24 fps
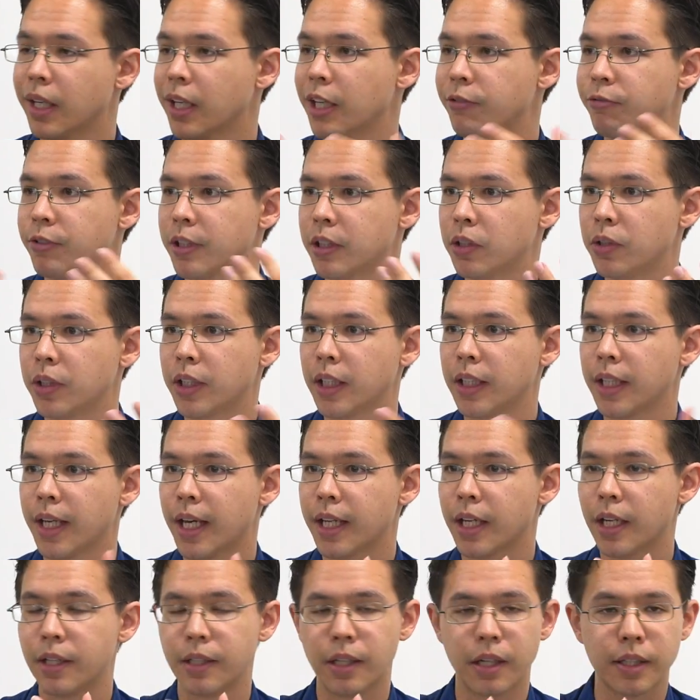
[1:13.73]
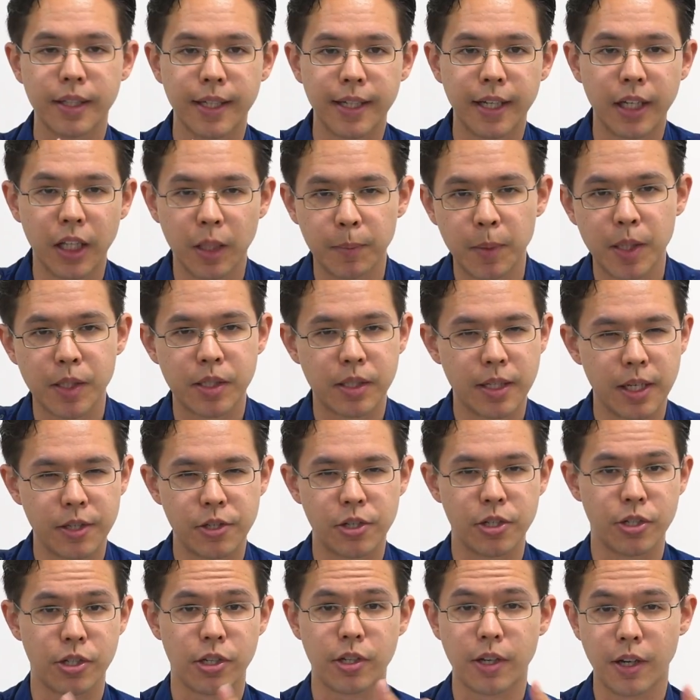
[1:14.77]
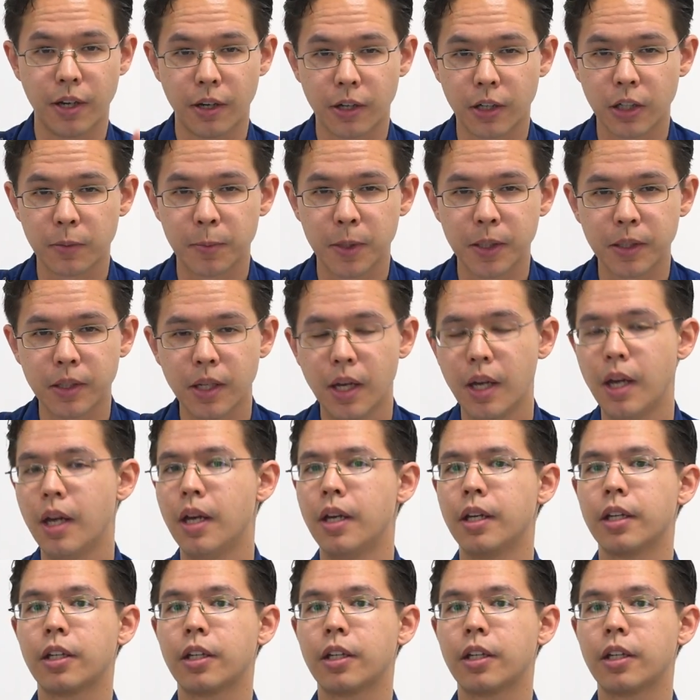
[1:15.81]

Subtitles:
If we're looking at another element such as carbon,